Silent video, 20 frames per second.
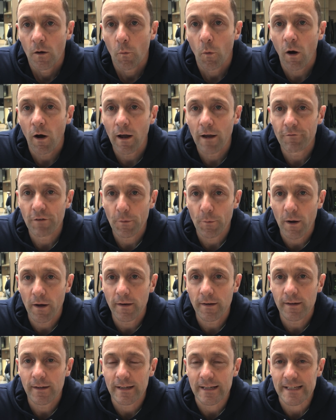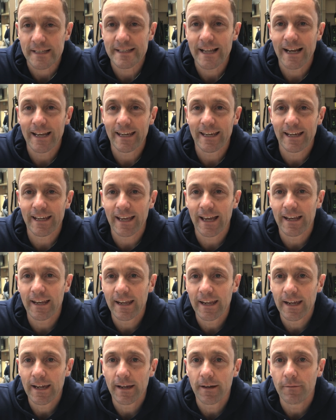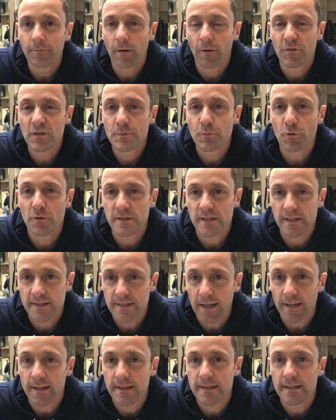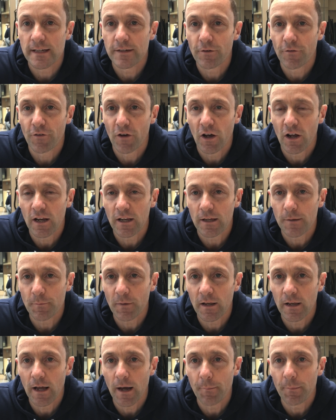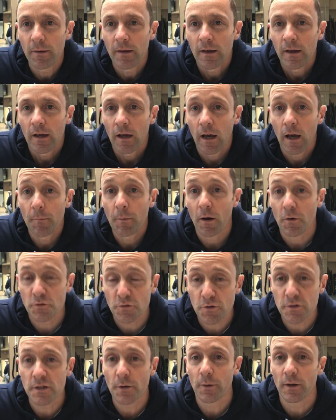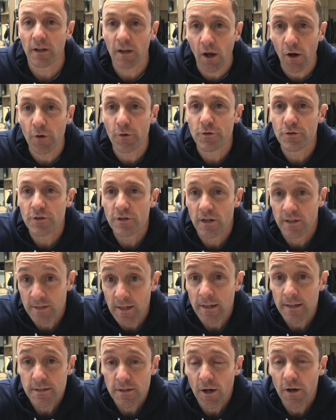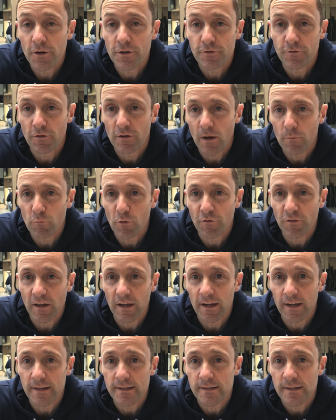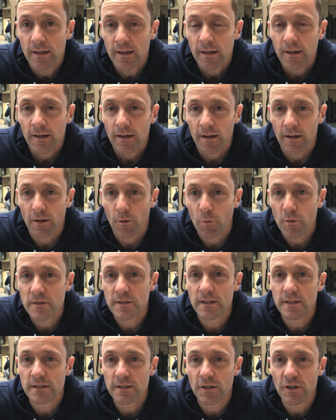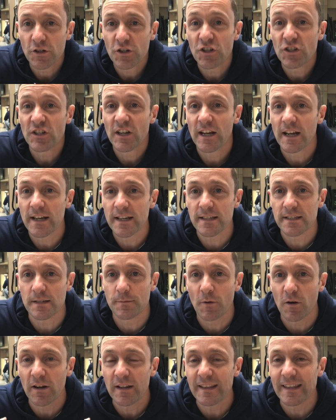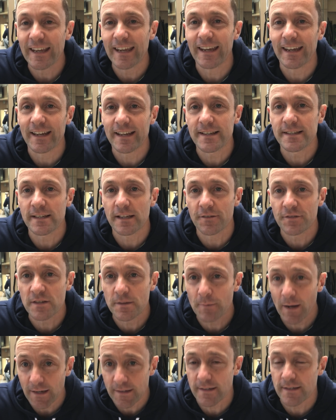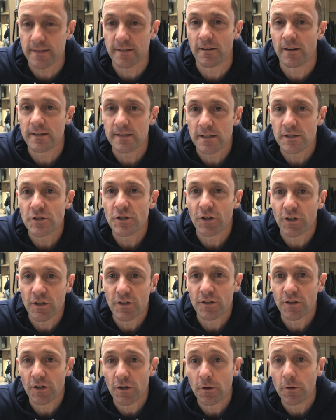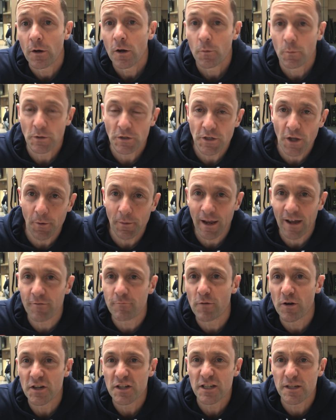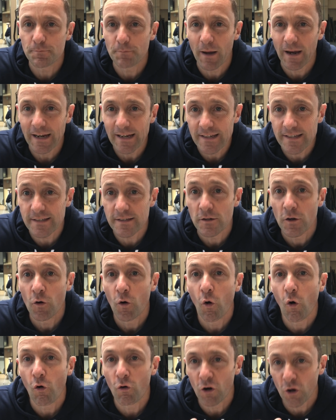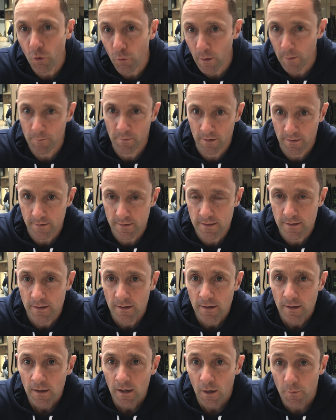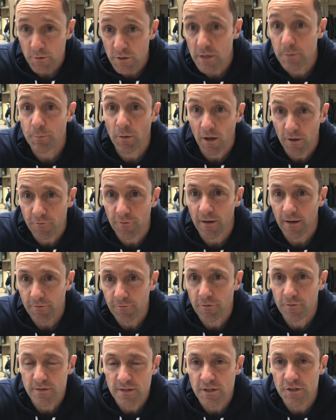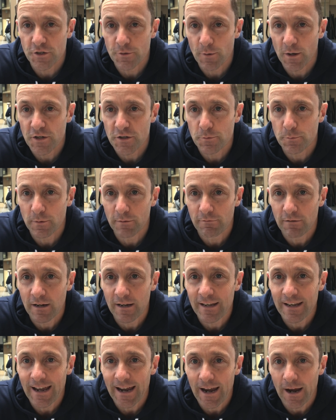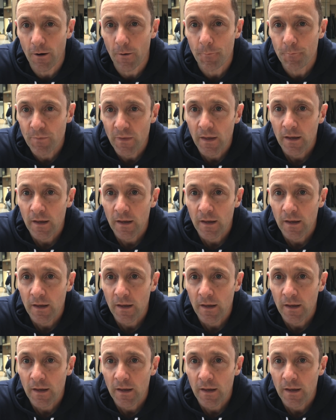Well, hi everyone, it's Danny again here. I'm a sports executive at the Hurlingham Club, but I was also a tennis coach for a number of years, and I wanted to share some ideas of some exercises you can do when you don't have much space or equipment, which is perfect for the situation we're in now.